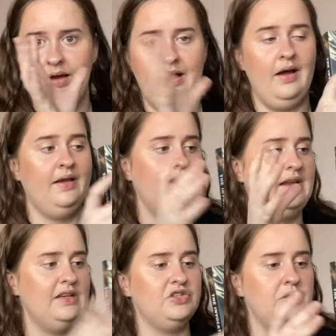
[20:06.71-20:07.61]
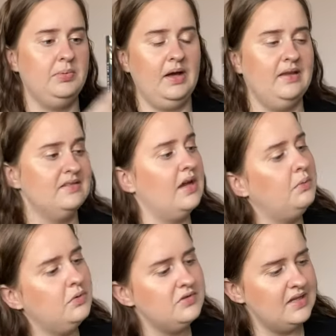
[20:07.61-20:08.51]
I need to buy this. I
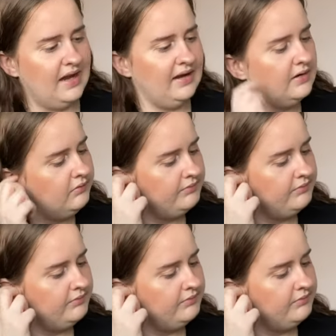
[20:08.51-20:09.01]
will say,